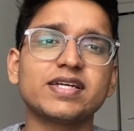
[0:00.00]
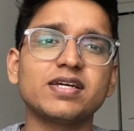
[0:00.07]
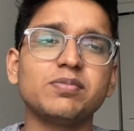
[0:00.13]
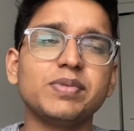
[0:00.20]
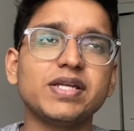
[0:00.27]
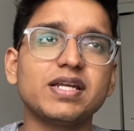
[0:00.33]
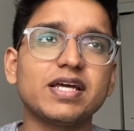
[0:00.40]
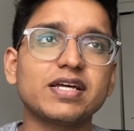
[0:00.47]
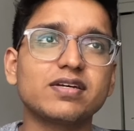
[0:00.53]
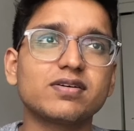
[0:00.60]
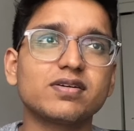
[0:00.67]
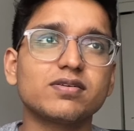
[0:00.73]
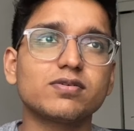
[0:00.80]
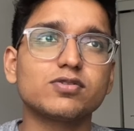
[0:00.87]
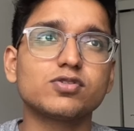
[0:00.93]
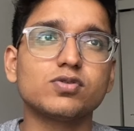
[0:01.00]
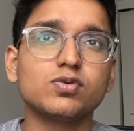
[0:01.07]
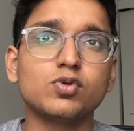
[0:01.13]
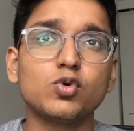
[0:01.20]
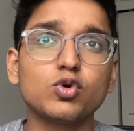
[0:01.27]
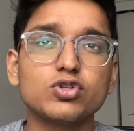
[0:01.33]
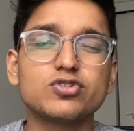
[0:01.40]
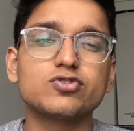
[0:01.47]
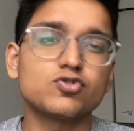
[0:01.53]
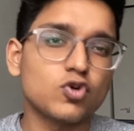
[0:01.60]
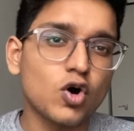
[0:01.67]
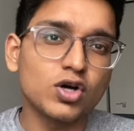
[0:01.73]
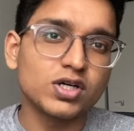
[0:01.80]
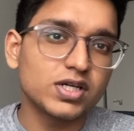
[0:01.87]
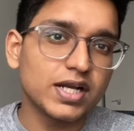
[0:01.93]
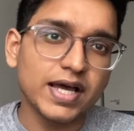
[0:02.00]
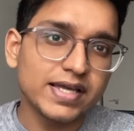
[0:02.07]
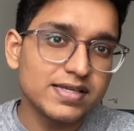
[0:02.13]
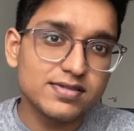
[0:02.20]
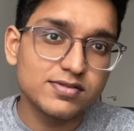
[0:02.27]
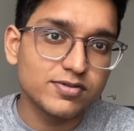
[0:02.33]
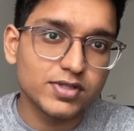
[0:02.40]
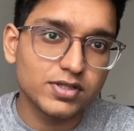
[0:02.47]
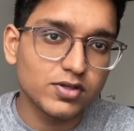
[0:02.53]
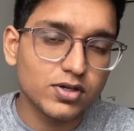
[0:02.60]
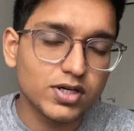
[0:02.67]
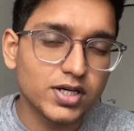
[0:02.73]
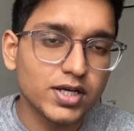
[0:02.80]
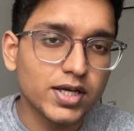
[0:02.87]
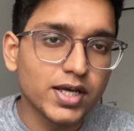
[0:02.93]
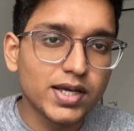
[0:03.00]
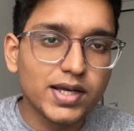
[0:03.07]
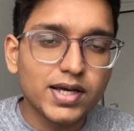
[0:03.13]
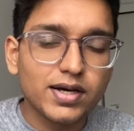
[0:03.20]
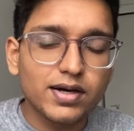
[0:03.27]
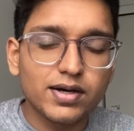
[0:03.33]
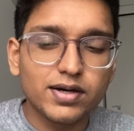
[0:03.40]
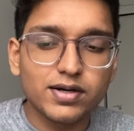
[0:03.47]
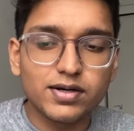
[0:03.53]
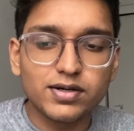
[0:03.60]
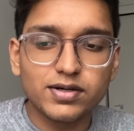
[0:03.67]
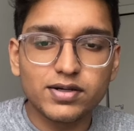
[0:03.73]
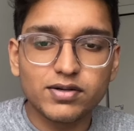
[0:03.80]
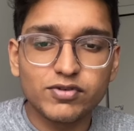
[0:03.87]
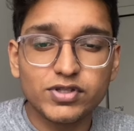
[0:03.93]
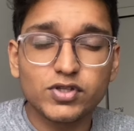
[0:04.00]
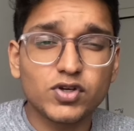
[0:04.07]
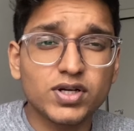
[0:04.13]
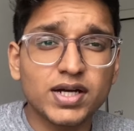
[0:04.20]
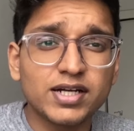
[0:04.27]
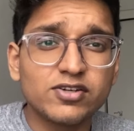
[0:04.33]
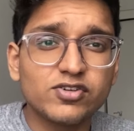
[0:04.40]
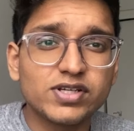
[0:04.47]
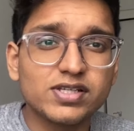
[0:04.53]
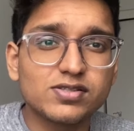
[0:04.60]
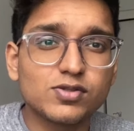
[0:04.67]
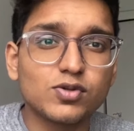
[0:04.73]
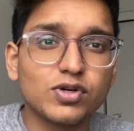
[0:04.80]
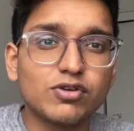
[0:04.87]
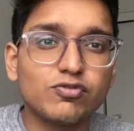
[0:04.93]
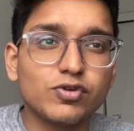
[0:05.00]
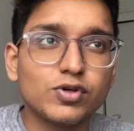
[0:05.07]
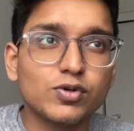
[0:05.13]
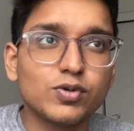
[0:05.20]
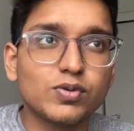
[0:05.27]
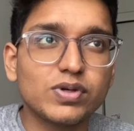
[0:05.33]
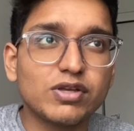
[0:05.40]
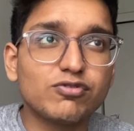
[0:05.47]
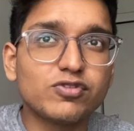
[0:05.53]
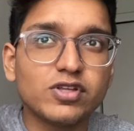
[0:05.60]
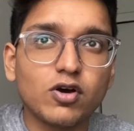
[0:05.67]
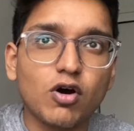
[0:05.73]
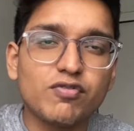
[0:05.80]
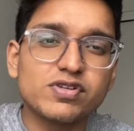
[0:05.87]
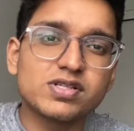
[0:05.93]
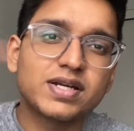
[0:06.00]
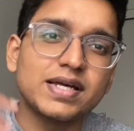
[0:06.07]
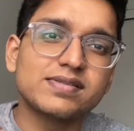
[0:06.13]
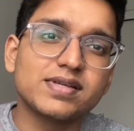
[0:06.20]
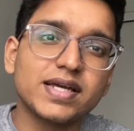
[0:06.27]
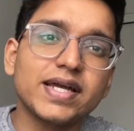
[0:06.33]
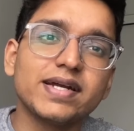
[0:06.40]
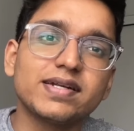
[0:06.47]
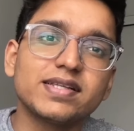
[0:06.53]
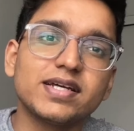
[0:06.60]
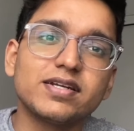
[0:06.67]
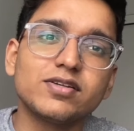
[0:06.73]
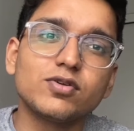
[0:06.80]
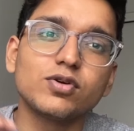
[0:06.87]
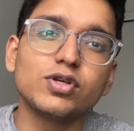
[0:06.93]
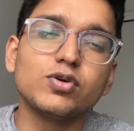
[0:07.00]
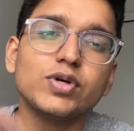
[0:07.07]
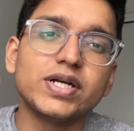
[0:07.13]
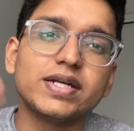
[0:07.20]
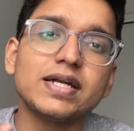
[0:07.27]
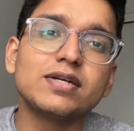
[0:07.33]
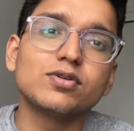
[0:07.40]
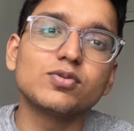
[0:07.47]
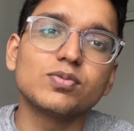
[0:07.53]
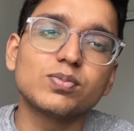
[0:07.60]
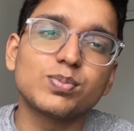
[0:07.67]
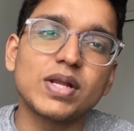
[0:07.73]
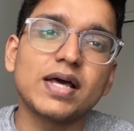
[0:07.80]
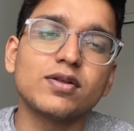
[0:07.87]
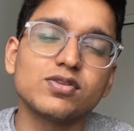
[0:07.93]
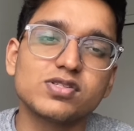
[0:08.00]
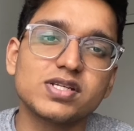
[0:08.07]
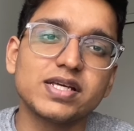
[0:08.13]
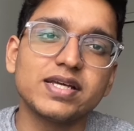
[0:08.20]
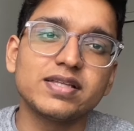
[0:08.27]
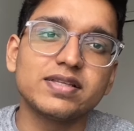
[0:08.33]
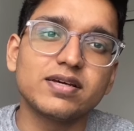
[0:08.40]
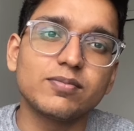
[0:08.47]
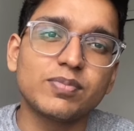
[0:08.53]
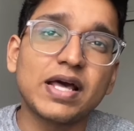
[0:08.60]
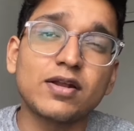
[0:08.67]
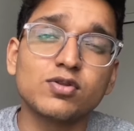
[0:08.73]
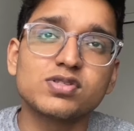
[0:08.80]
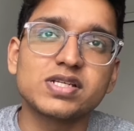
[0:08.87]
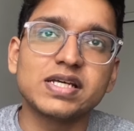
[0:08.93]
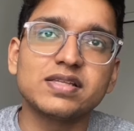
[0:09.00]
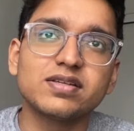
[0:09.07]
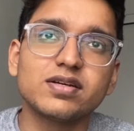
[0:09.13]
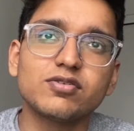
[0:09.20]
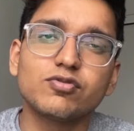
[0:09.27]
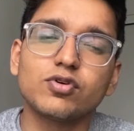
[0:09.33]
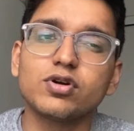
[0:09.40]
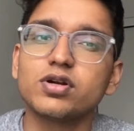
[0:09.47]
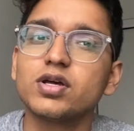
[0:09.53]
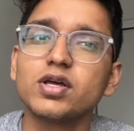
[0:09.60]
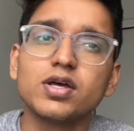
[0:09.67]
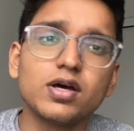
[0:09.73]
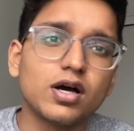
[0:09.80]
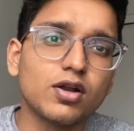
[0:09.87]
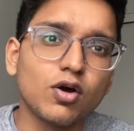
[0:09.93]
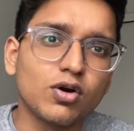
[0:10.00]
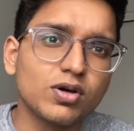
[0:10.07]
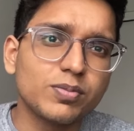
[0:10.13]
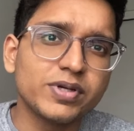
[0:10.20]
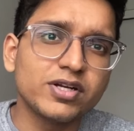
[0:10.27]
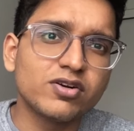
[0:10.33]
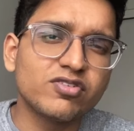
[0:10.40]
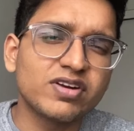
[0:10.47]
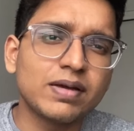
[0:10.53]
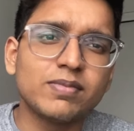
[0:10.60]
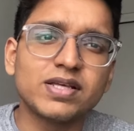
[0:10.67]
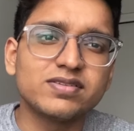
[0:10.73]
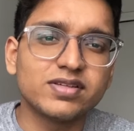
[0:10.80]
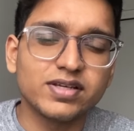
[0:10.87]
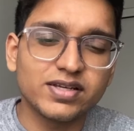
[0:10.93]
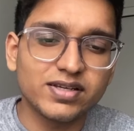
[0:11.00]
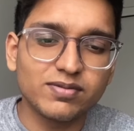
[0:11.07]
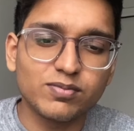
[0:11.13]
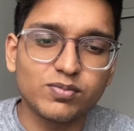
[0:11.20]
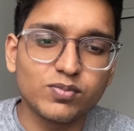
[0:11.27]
can mean like no strong ties with your country. So if the officer gets a hint that you intend to plan on staying there for a longer period of time, let's say